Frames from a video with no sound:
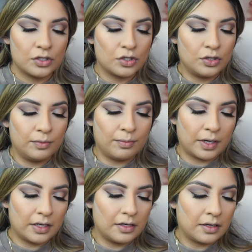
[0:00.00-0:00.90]
to
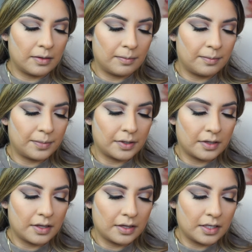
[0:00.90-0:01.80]
brighten up
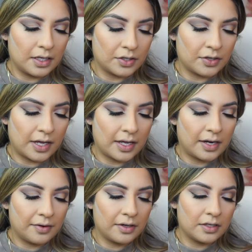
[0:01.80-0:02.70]
the under eye
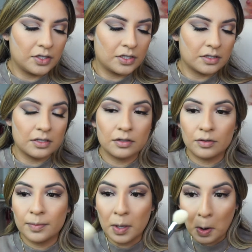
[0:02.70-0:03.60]
area just a little
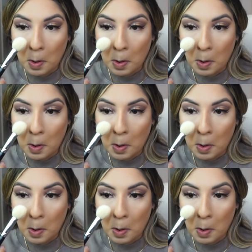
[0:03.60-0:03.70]
bit.